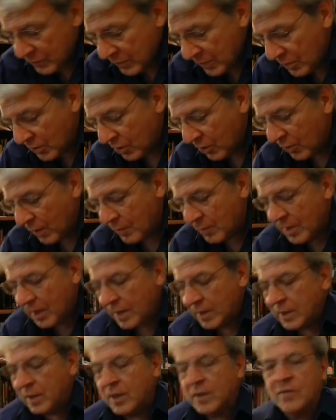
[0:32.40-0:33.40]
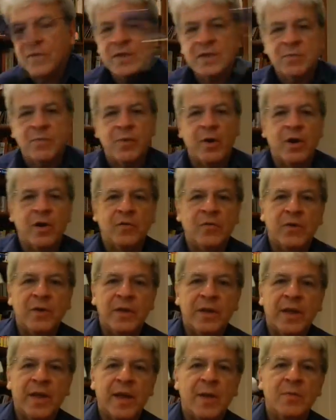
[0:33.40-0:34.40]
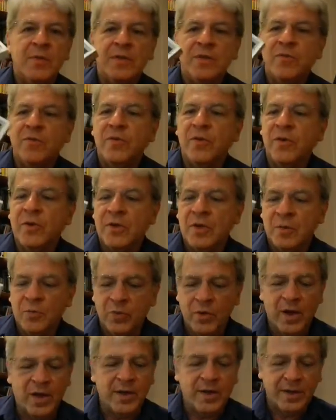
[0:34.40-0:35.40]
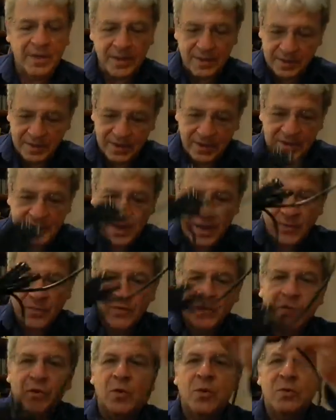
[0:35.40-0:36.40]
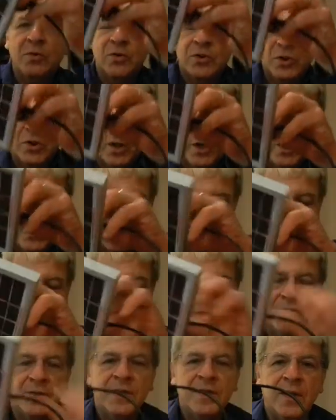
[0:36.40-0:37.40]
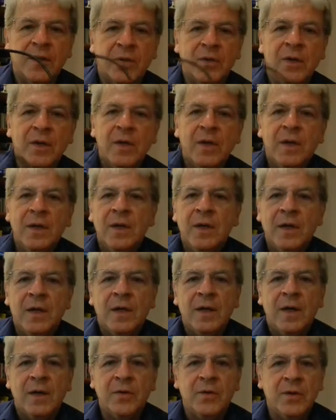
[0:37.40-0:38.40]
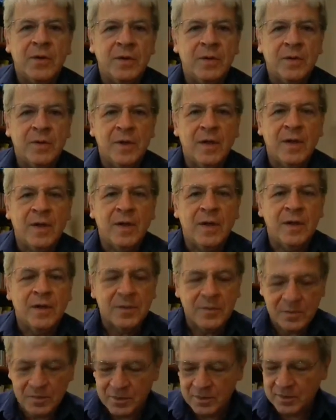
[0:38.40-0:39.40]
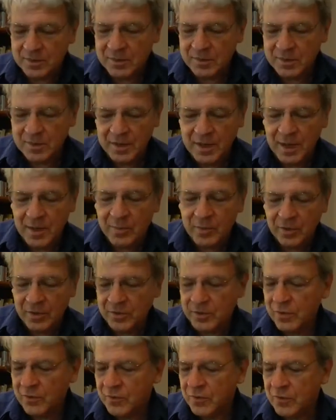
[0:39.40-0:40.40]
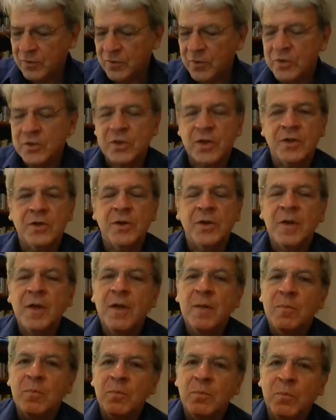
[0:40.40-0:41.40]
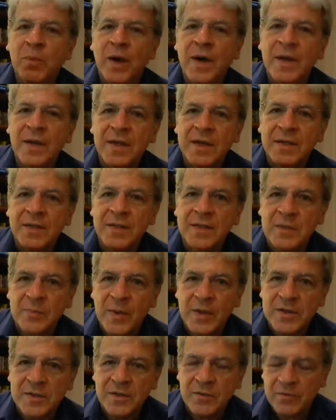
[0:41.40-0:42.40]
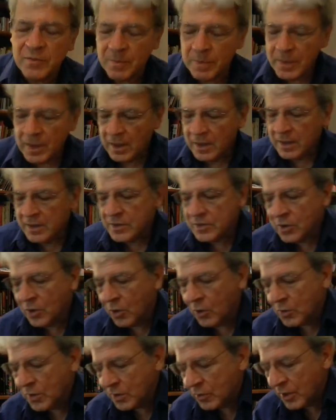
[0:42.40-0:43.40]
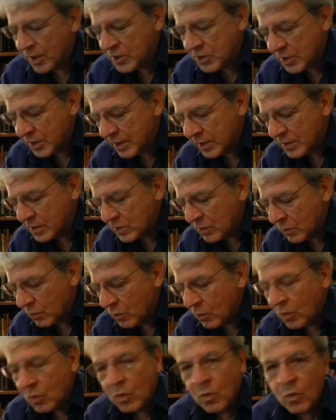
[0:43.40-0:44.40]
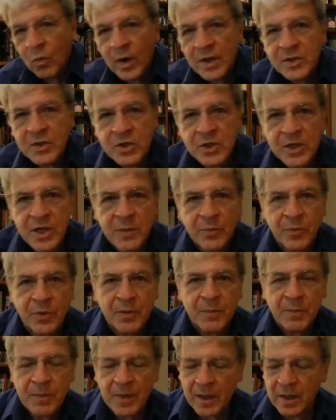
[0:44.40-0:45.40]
you know, I mean, I love this Barefoot lamp. It's a very good product, and it does have the phone charger. And here's the other cable, for the phone charger. But it's expensive. So the question is, what's cheaper?